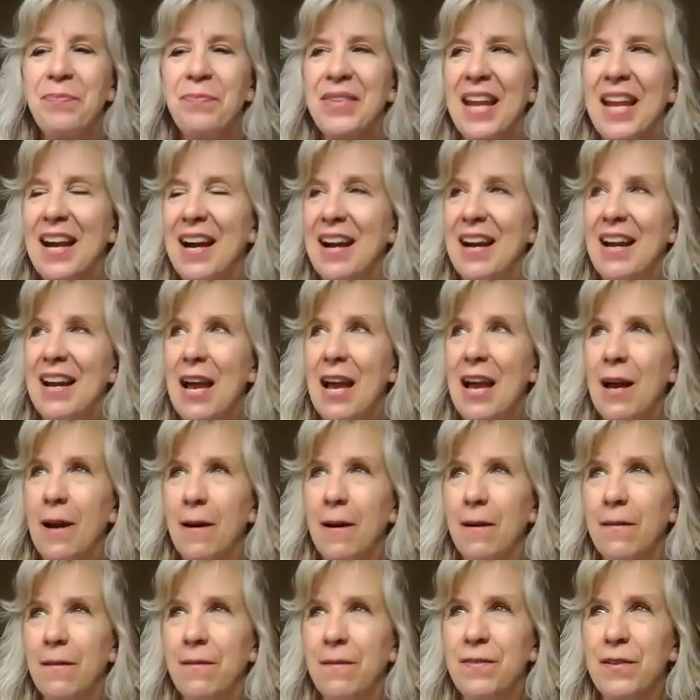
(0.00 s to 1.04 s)
I
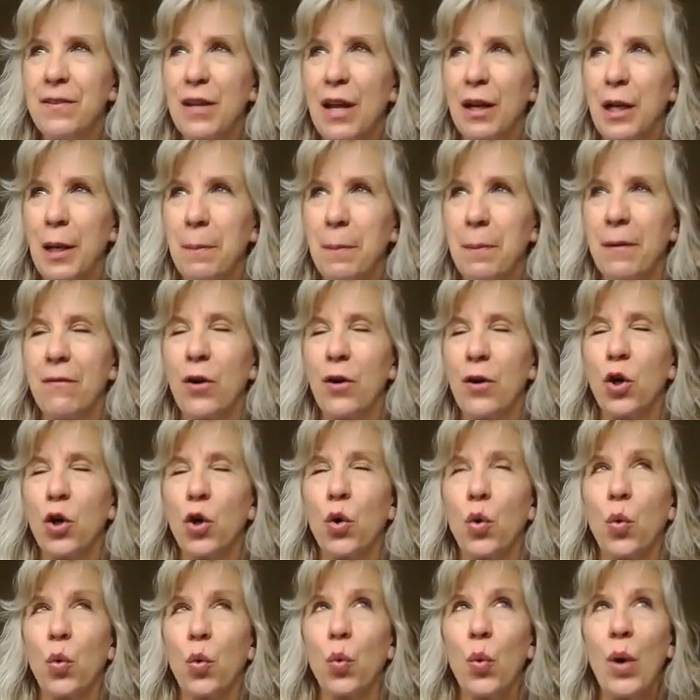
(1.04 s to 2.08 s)
have a couple of
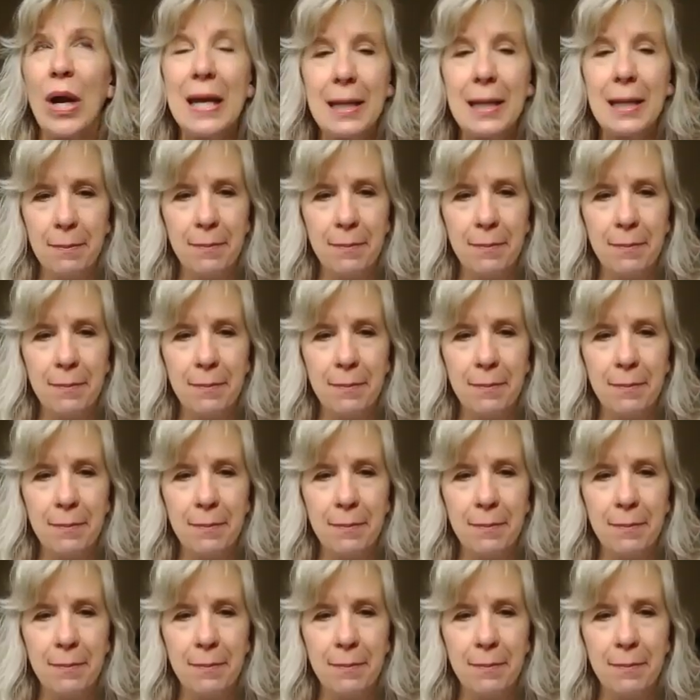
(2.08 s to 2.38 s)
great